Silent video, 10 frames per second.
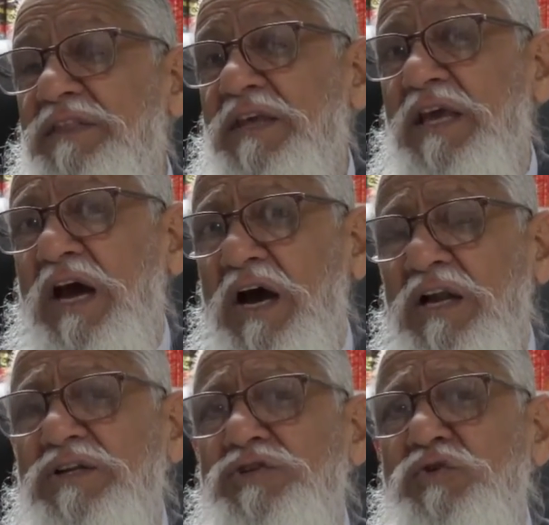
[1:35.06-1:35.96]
they
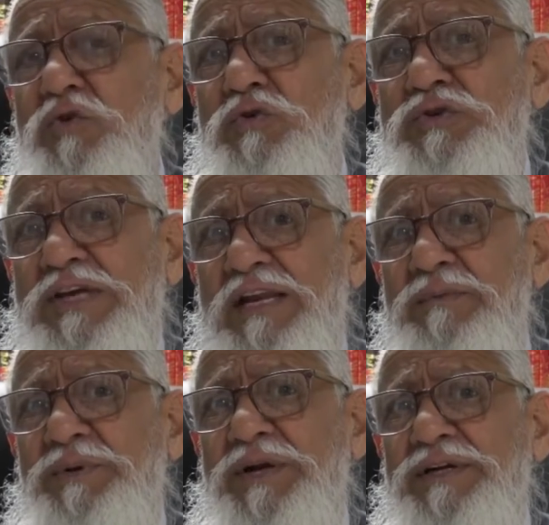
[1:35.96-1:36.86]
also
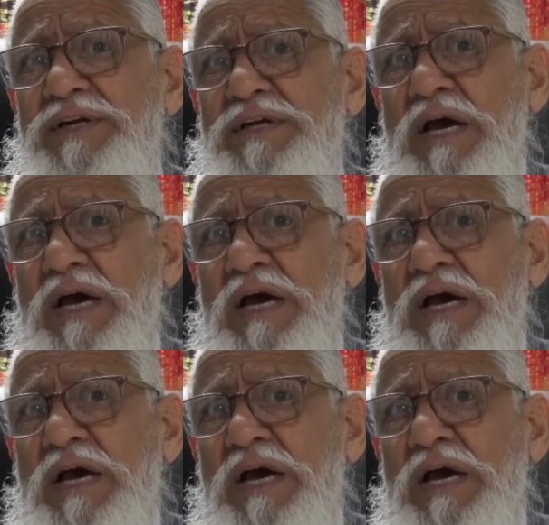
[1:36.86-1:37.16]
celebrated